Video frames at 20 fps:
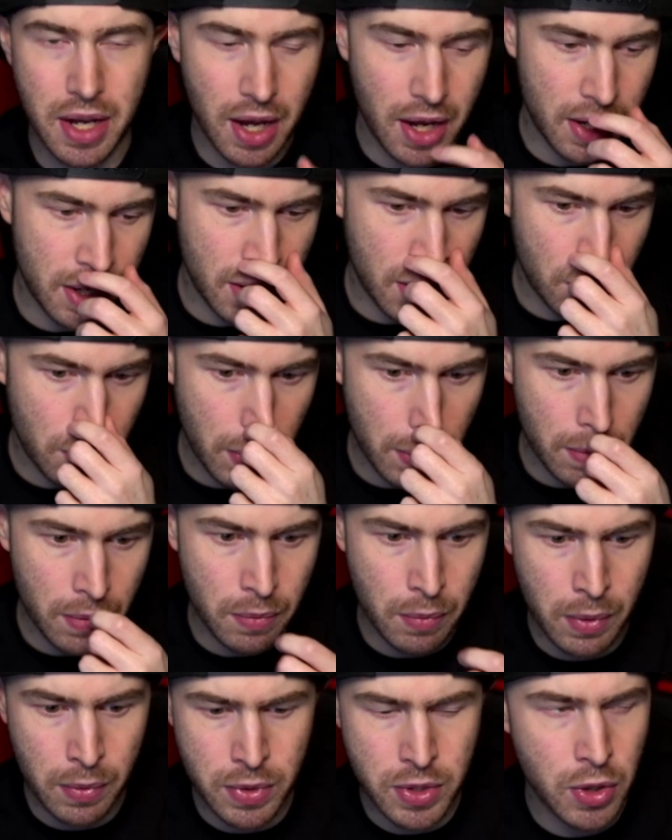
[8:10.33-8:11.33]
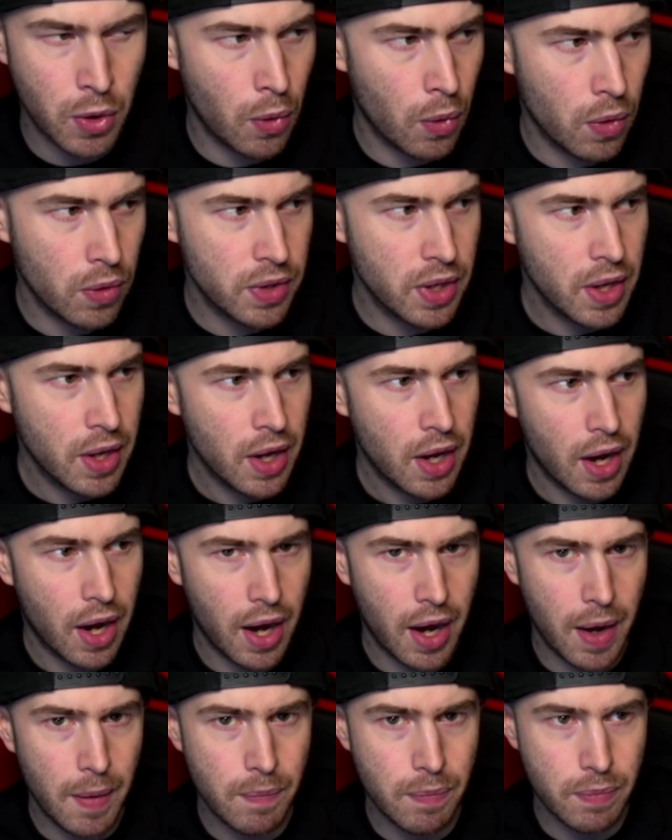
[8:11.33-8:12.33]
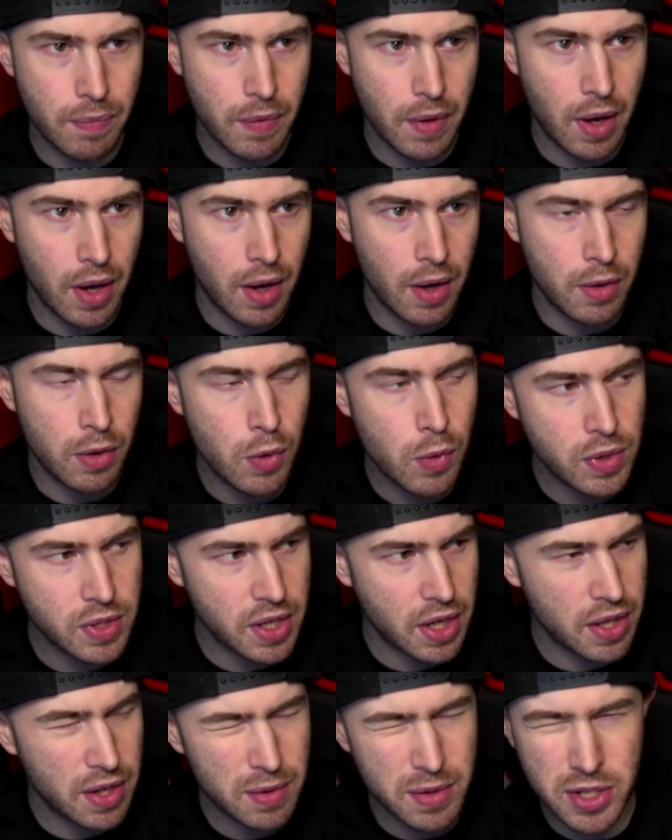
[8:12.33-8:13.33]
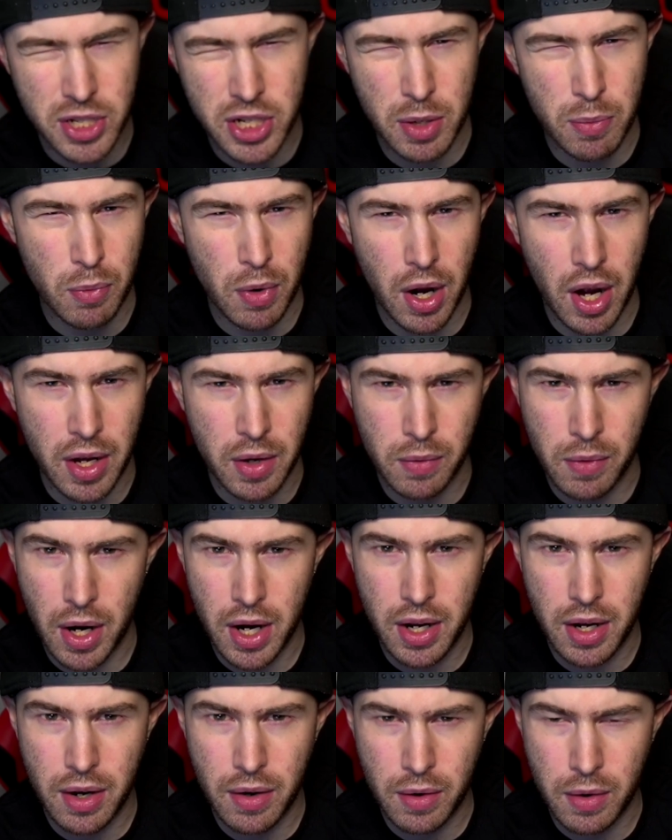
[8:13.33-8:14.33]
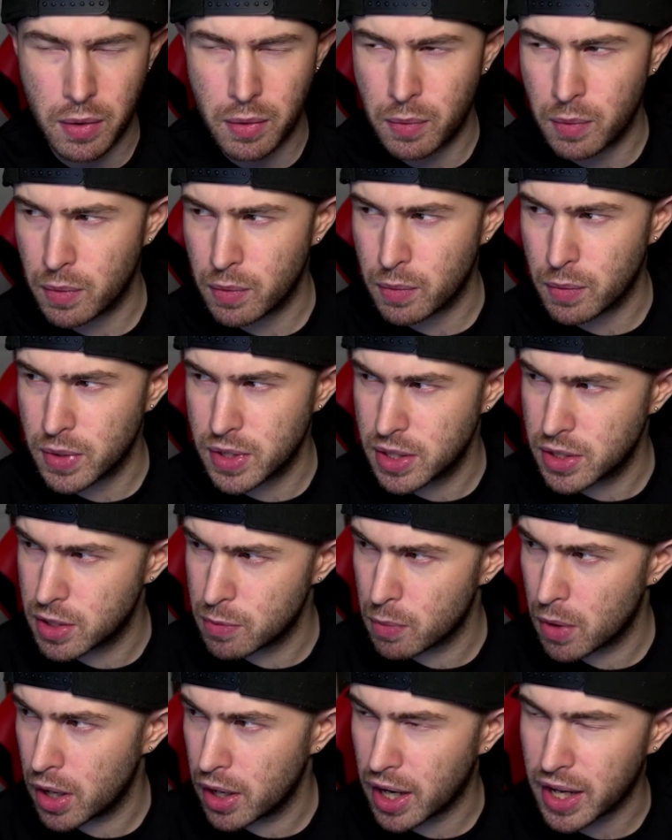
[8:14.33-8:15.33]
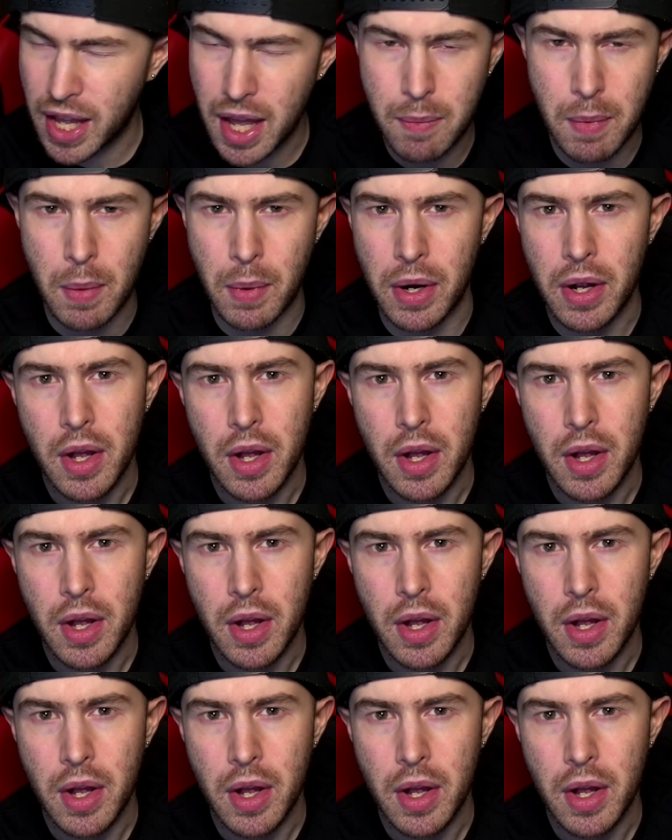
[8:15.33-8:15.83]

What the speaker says: You know, we were told, who was it? I think it was Jim Ryan, right? Or was it Jim Ryan? I can't remember.